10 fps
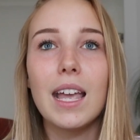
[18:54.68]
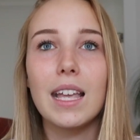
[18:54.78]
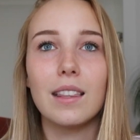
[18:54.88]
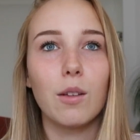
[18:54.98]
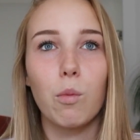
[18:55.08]

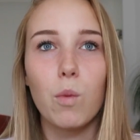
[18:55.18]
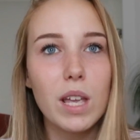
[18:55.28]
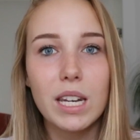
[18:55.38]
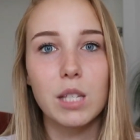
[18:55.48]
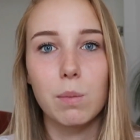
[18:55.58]
in the
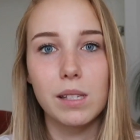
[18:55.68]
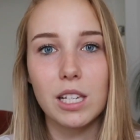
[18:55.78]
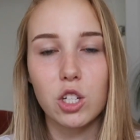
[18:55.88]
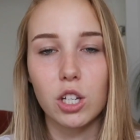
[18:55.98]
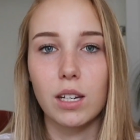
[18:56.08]
weirdest
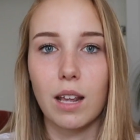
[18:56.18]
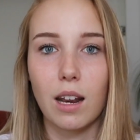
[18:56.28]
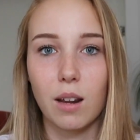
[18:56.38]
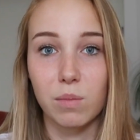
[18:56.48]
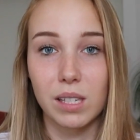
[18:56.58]
position
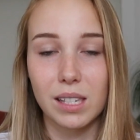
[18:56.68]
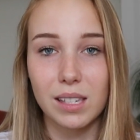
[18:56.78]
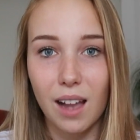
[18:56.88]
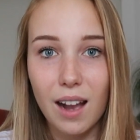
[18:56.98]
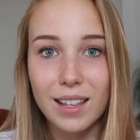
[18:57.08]
and I'm
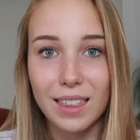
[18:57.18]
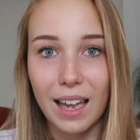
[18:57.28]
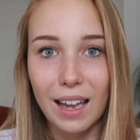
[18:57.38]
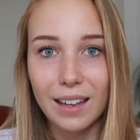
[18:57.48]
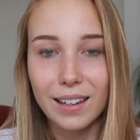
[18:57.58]
stuck
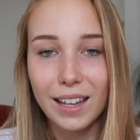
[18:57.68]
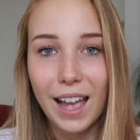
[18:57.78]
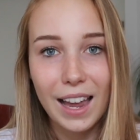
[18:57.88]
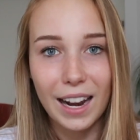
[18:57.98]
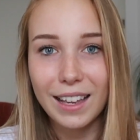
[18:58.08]
there
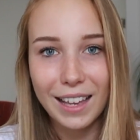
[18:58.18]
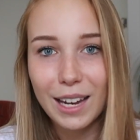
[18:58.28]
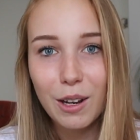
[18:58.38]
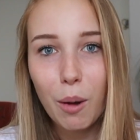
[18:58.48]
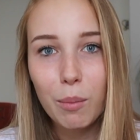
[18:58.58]
and I
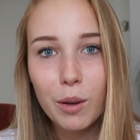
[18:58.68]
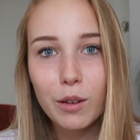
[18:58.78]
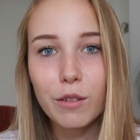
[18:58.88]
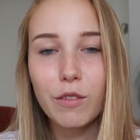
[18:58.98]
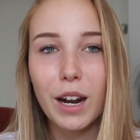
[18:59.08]
cannot move.